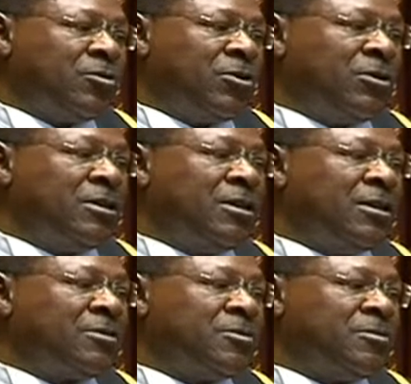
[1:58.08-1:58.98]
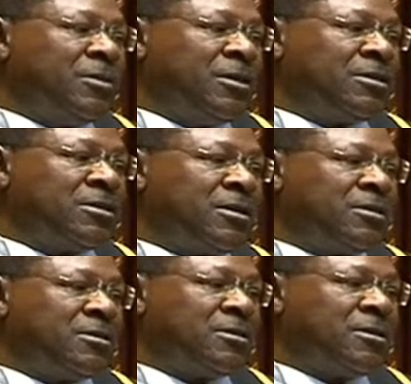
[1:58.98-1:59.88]
We only dealt with
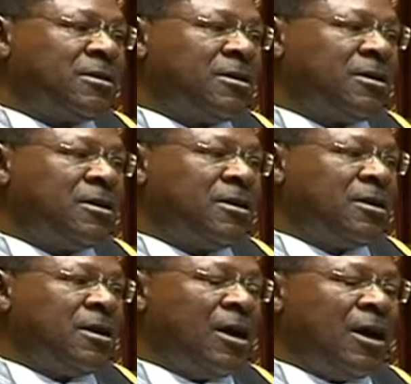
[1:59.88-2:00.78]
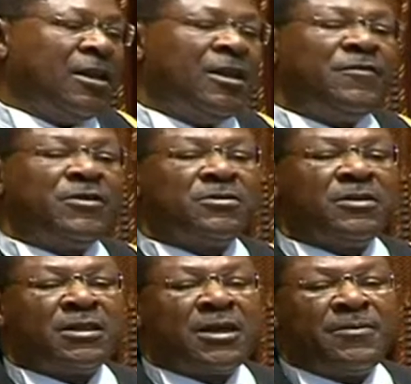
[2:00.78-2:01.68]
ministers. I leave it to
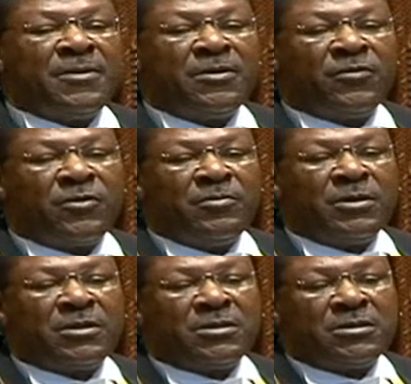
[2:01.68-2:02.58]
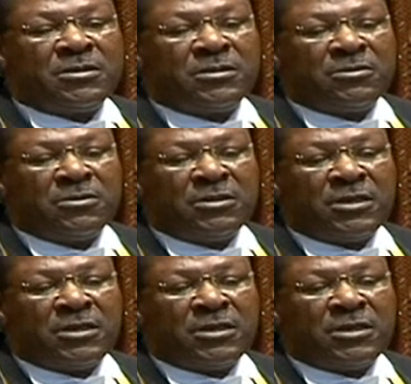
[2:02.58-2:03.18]
the chairman of committees to